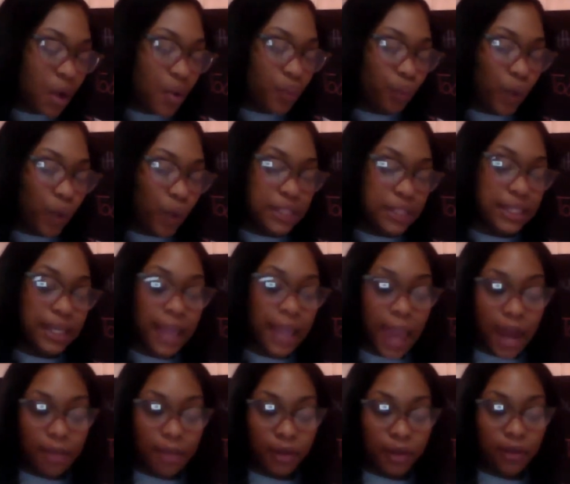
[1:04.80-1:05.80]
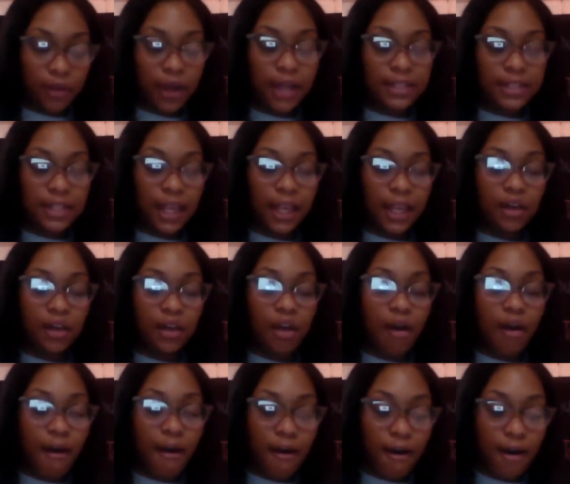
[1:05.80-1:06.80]
Once a caterpillar has eaten
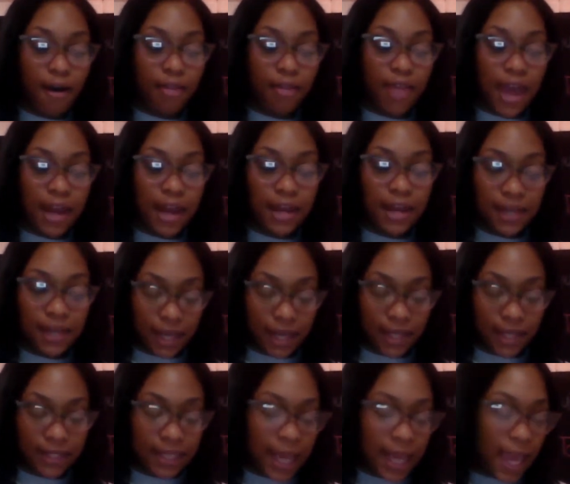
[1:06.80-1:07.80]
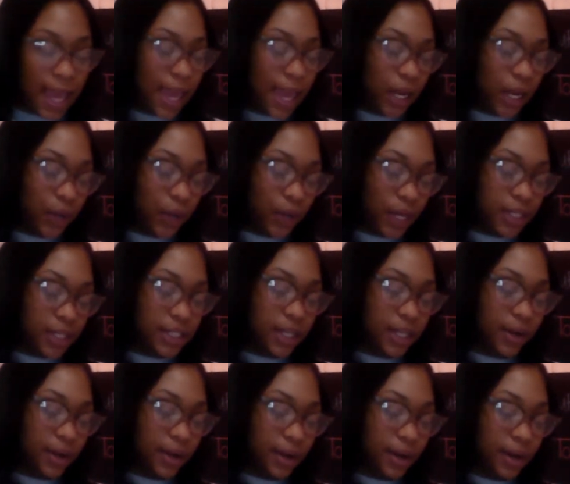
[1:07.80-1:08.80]
all that it needs, it creates
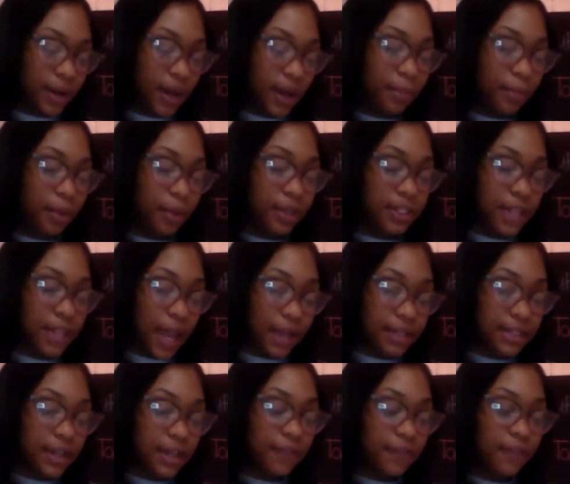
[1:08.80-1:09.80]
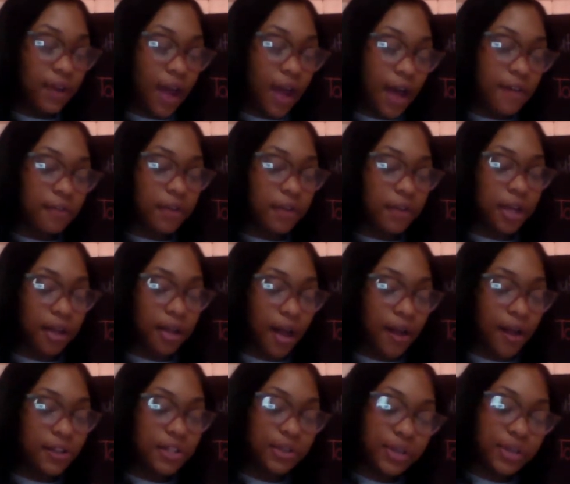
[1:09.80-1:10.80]
a protective covering
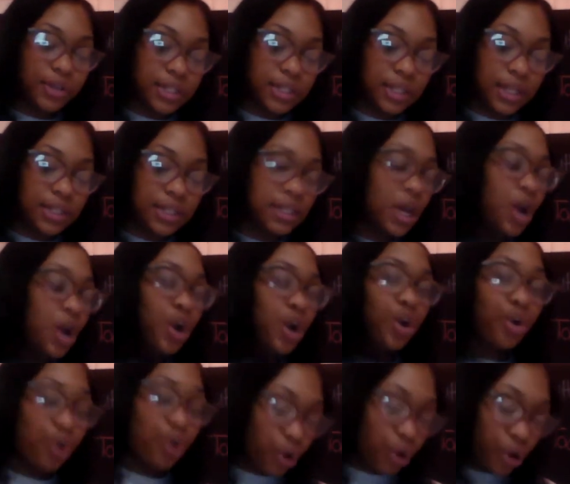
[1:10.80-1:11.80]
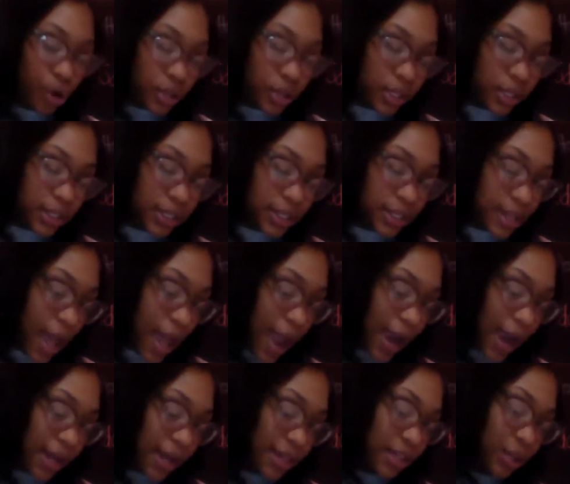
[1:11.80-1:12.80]
called a chrysalis. Curled
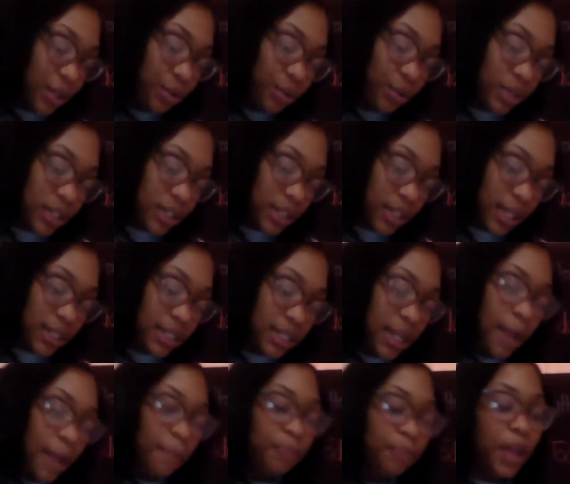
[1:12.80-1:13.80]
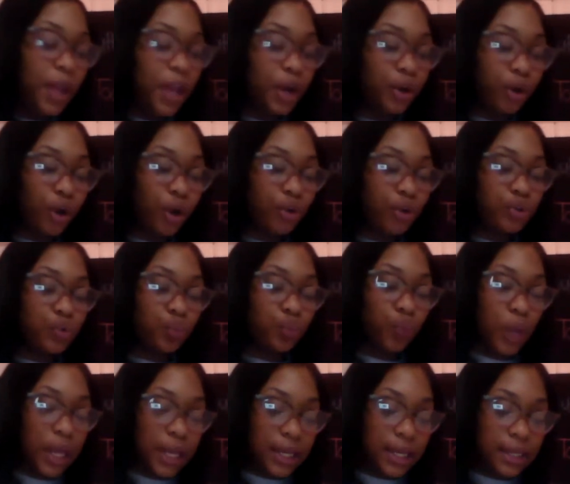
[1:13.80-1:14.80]
inside the chrysalis, it grows
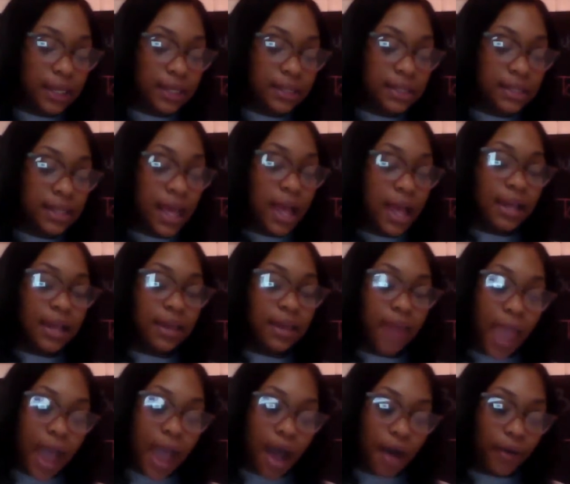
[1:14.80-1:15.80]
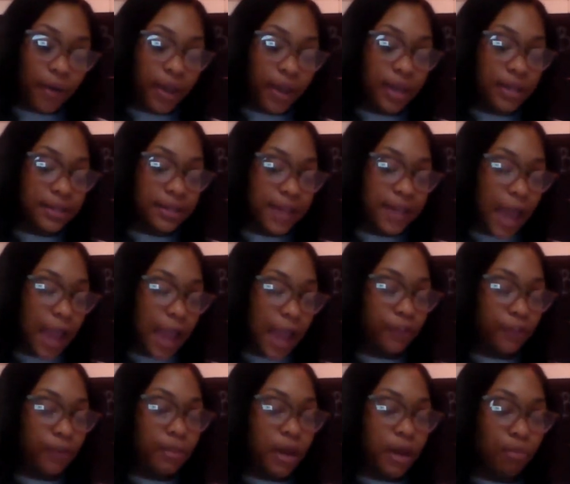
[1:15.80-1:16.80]
wings. Now it is time
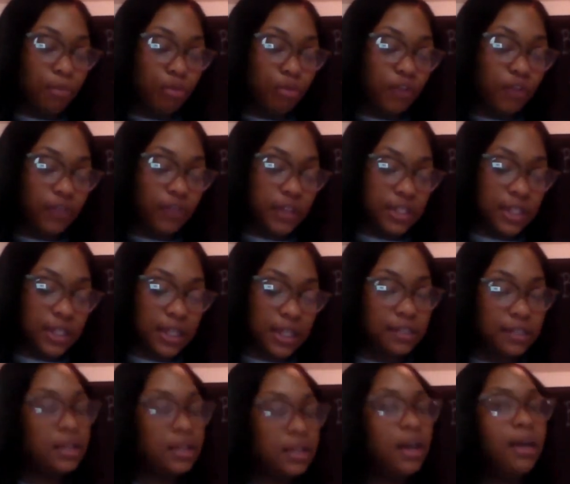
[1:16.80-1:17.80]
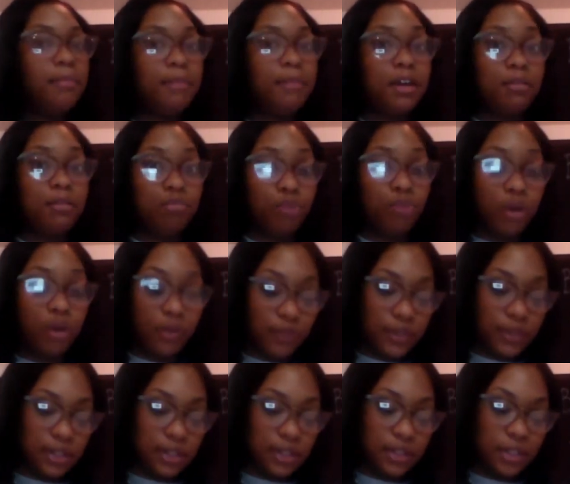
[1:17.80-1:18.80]
for metamorphosis.
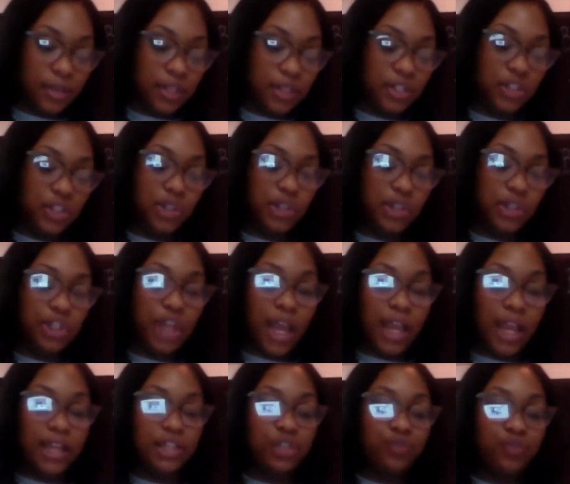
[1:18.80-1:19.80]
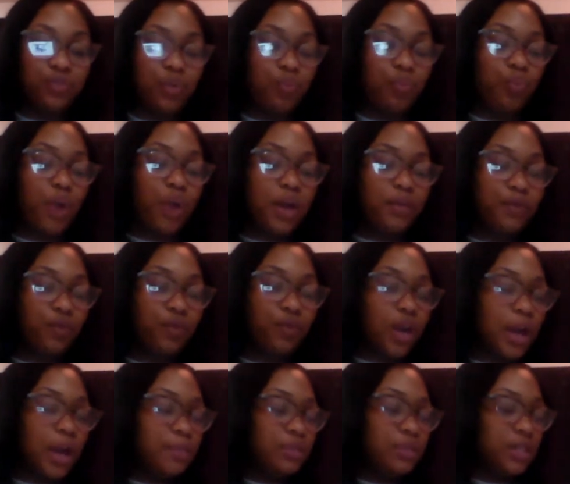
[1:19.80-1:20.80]
Metamorphosis means to change from one
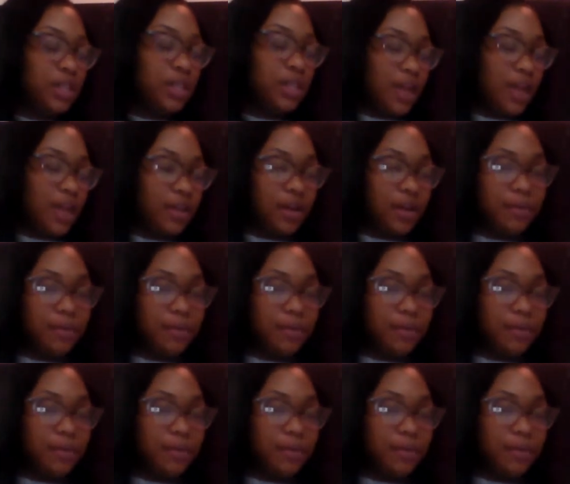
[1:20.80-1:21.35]
form to the other.